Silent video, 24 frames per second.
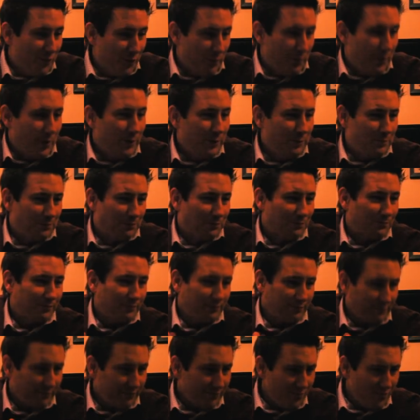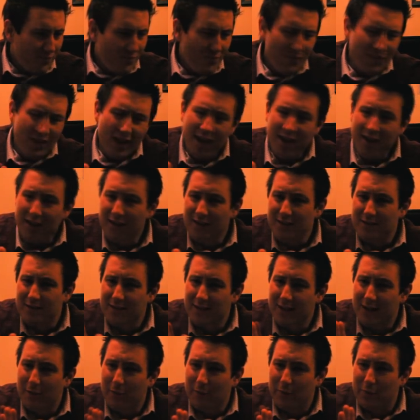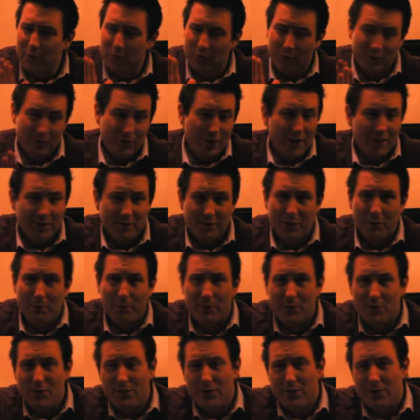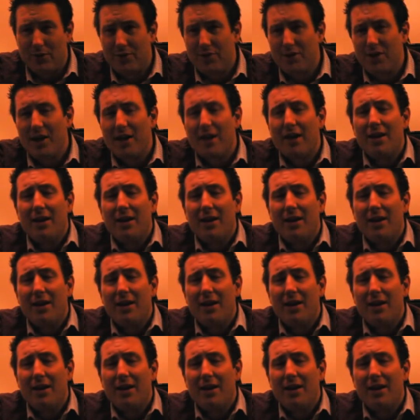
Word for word: Firmwell, and we were doing tons of commercials.